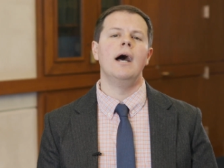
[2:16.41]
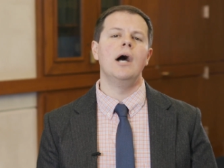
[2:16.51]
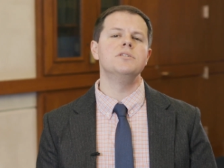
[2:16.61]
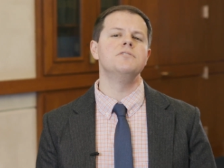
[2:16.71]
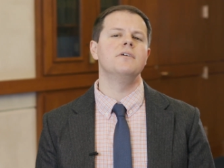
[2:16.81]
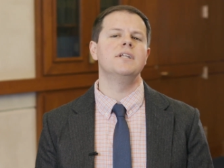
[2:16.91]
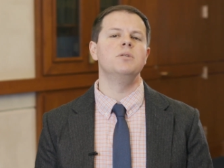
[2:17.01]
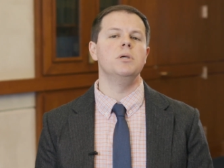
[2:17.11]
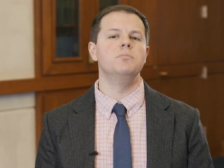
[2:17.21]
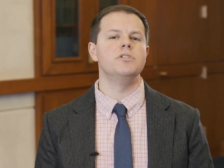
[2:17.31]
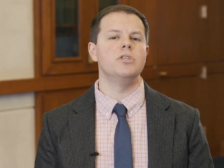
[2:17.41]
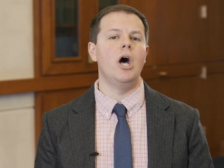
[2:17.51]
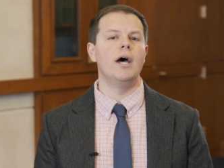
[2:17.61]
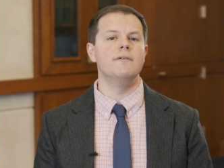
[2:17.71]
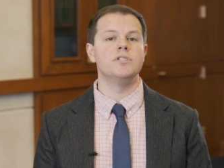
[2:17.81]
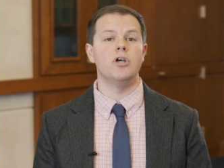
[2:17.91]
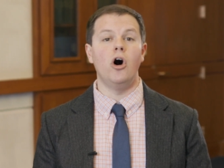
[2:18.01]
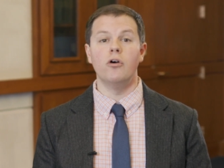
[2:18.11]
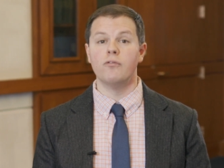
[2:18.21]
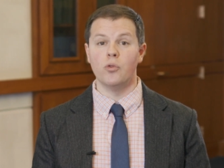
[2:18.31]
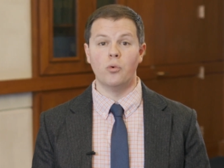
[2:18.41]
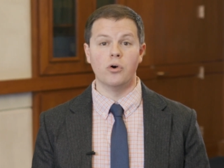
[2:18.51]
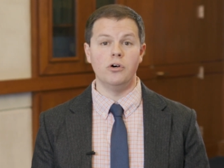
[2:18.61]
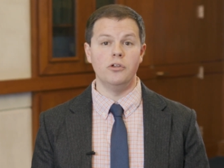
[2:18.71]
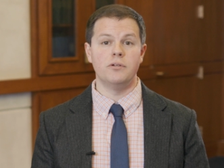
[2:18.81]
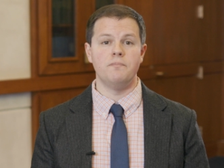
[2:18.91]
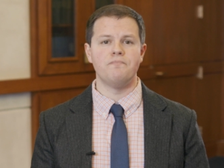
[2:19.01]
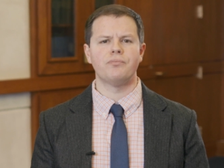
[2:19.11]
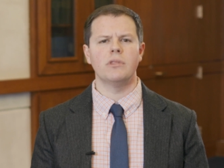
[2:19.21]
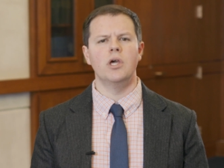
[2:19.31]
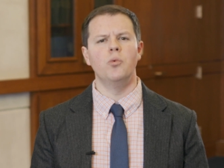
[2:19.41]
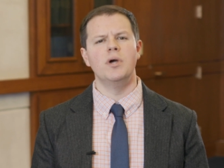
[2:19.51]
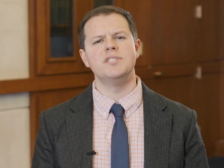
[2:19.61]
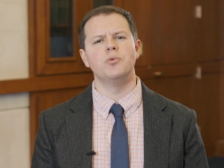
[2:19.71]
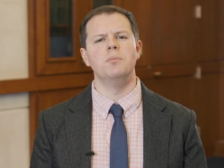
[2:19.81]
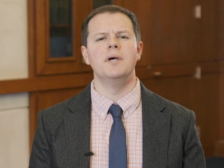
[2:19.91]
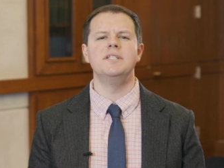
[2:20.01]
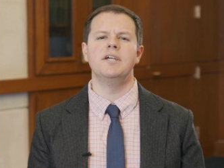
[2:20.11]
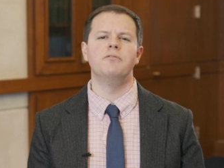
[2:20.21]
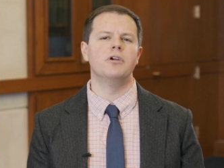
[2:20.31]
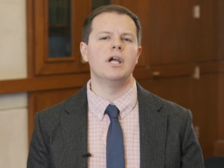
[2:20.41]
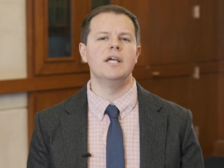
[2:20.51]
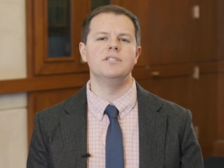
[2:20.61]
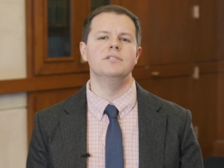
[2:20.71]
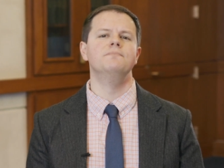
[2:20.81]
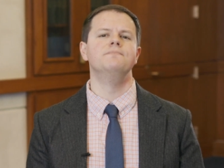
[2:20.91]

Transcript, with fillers: how it's affected people's lives all over the world, in ways that we may take for granted.